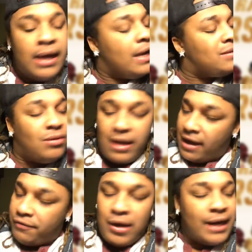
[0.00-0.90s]
It's okay
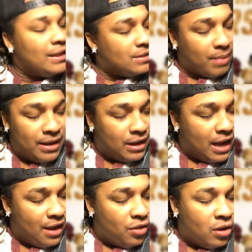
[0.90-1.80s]
if you got to get somebody
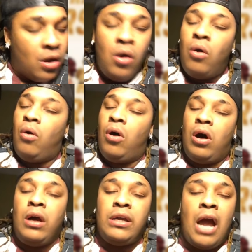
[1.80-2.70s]
together
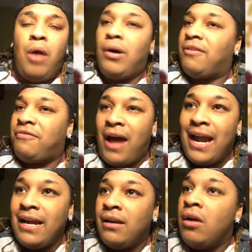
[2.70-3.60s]
or y'all want to
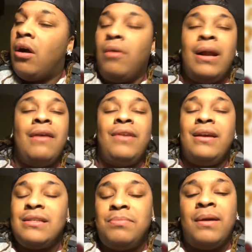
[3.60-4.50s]
fight or whatever it
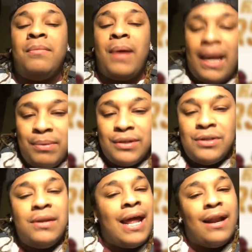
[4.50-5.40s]
is, but baby,
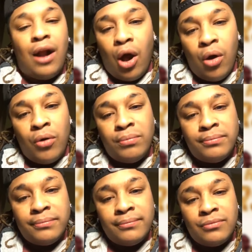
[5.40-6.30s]
do that at home
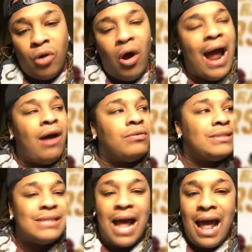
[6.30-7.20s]
or
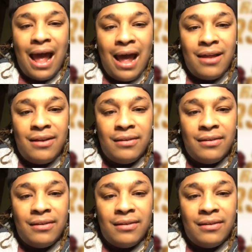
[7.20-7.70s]
outside.